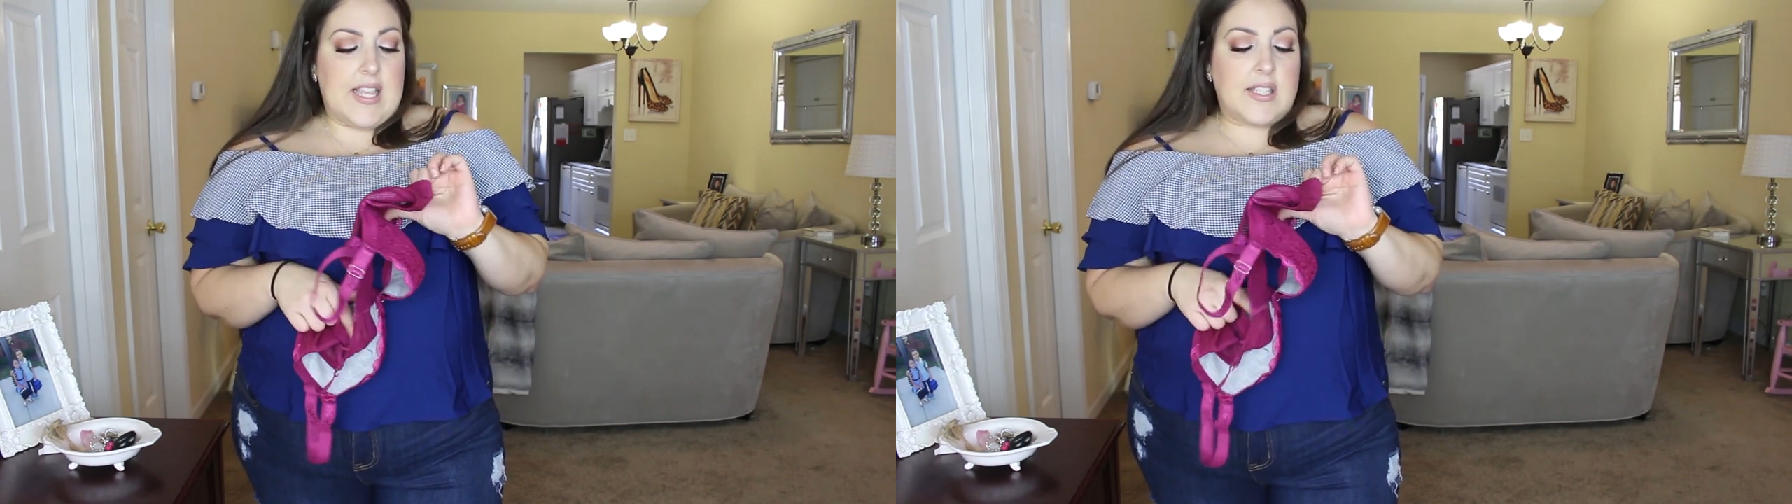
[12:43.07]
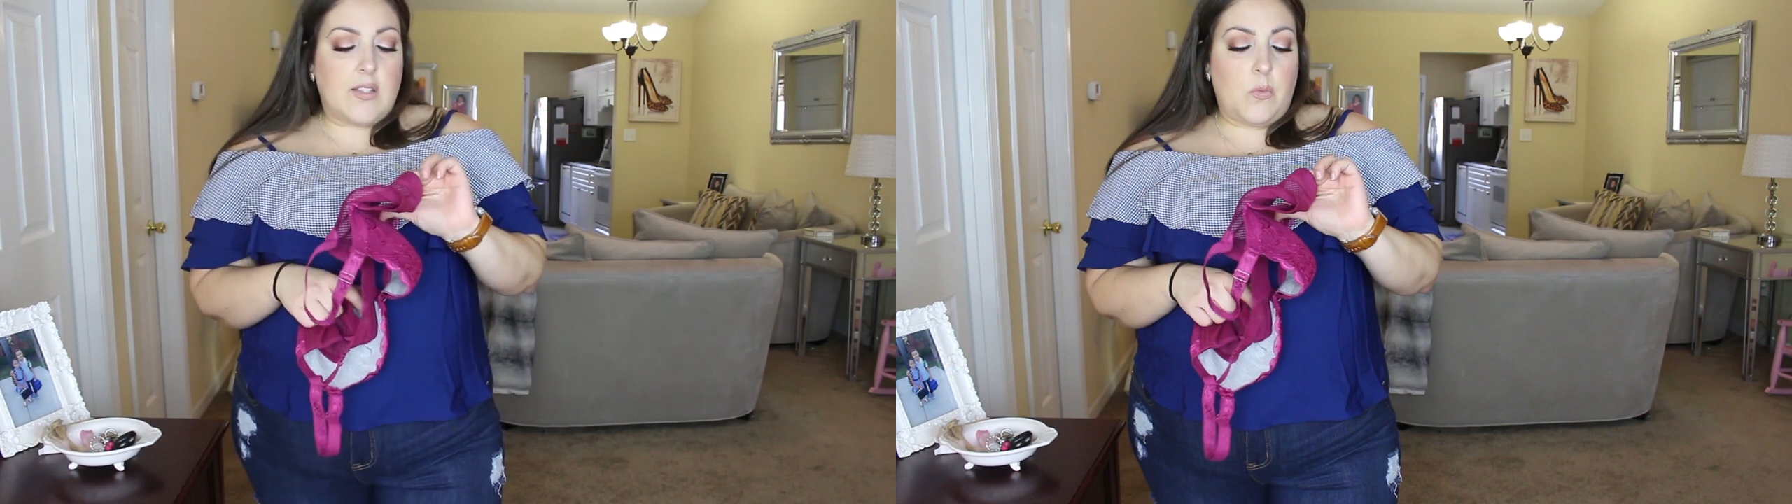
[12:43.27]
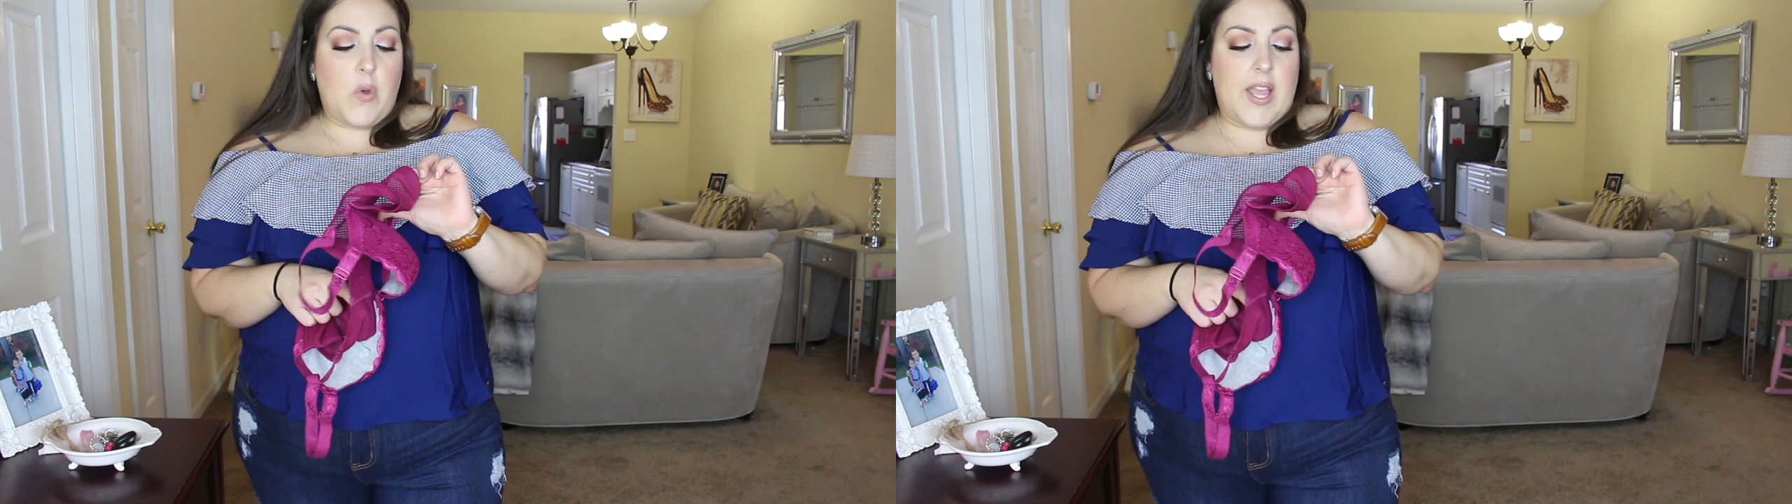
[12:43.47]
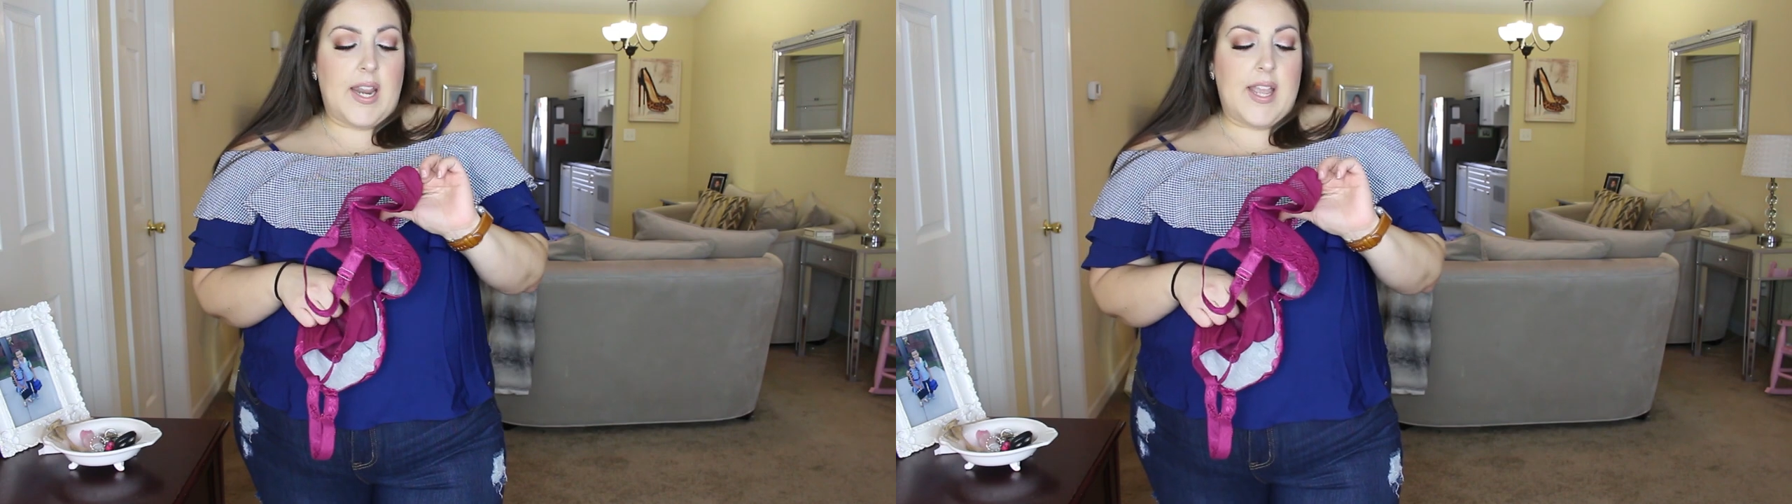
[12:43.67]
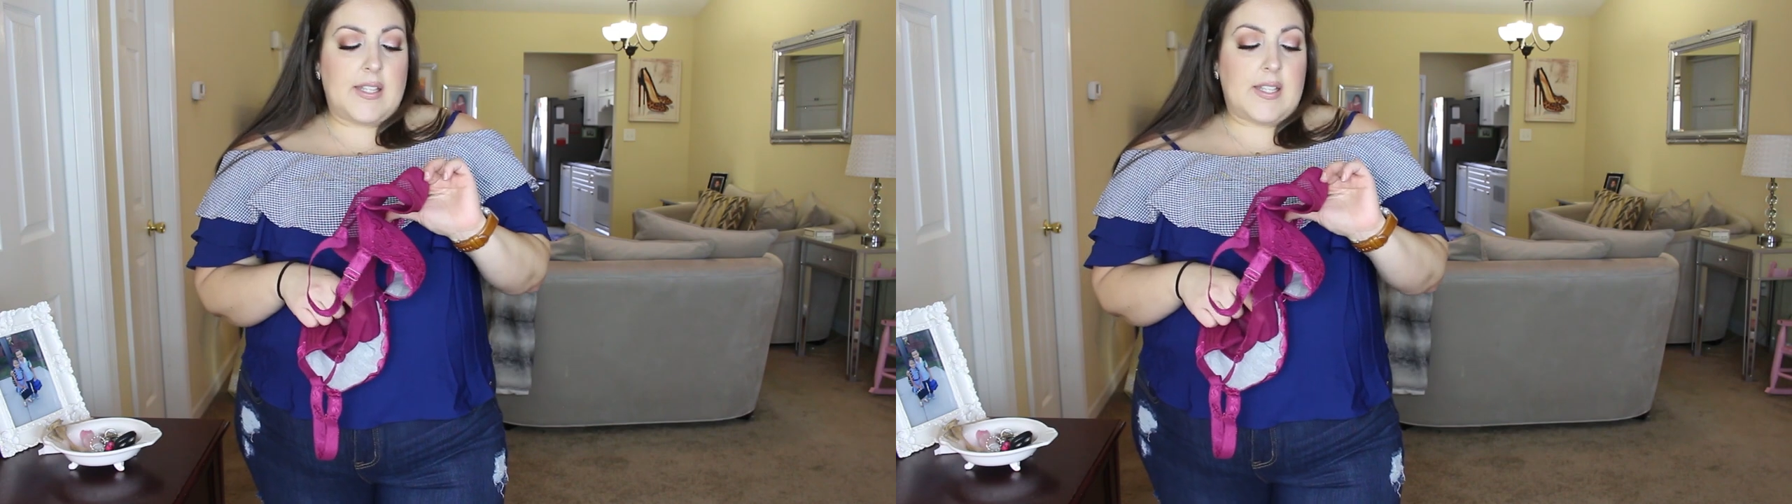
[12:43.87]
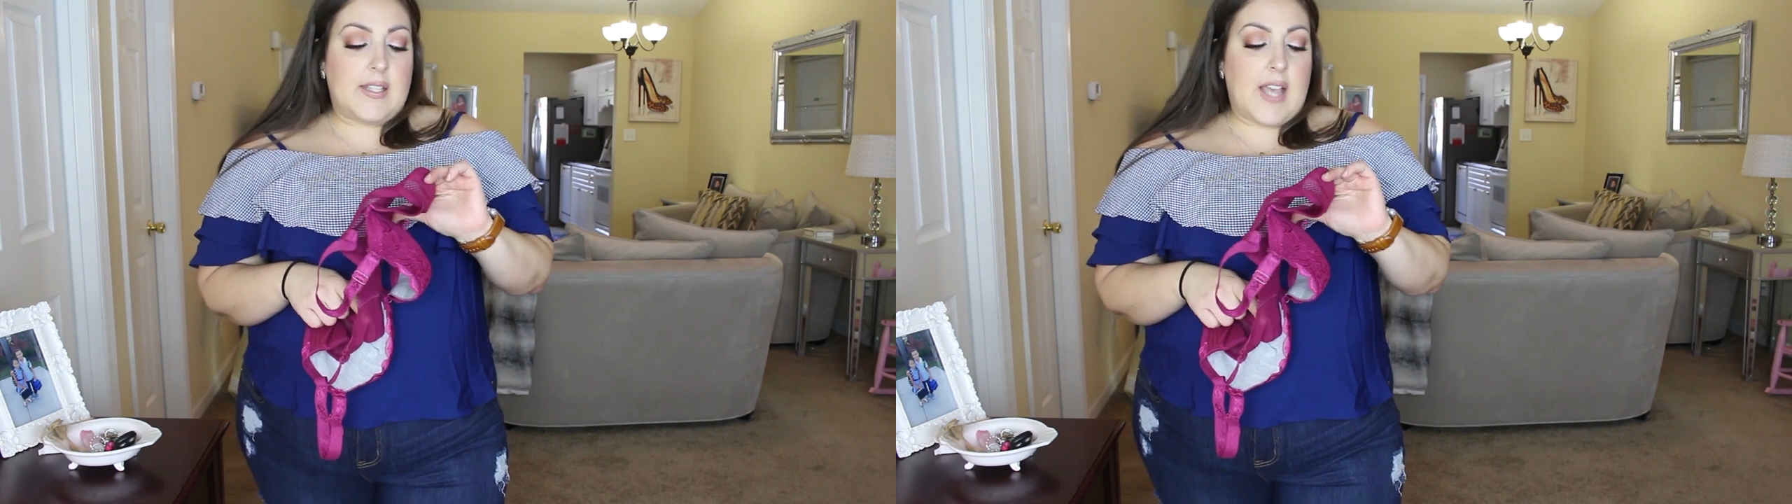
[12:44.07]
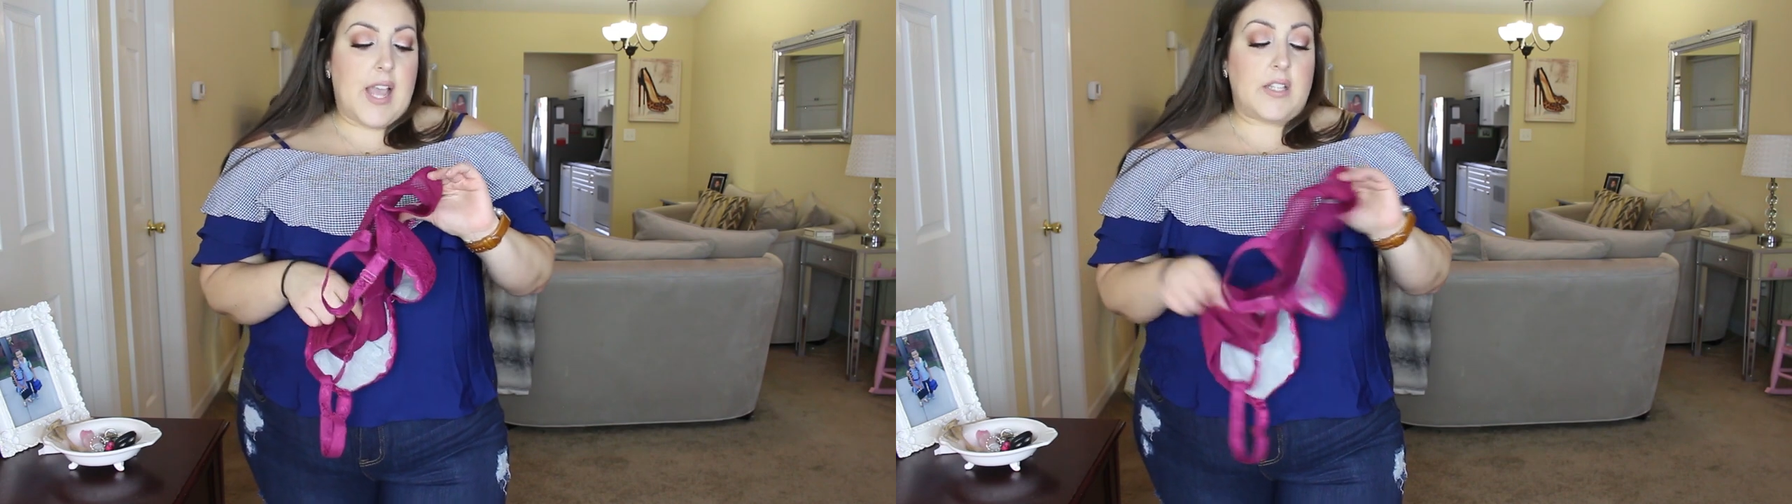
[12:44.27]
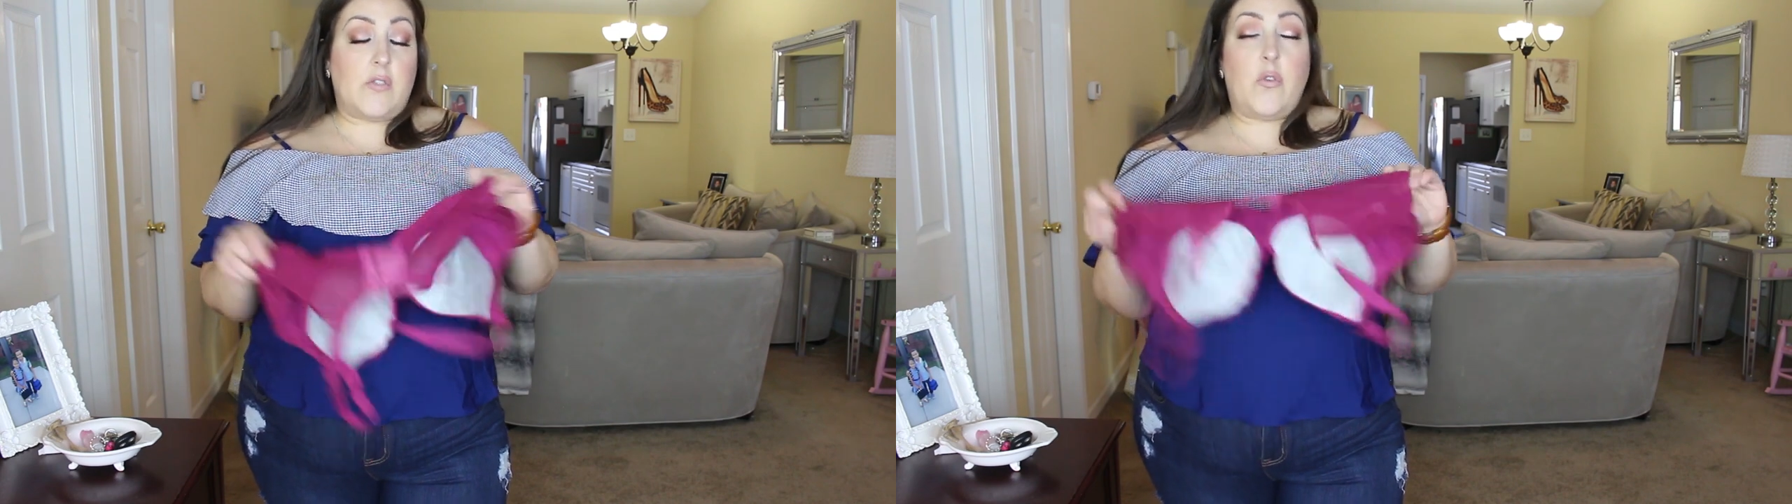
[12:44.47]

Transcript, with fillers: This one is a size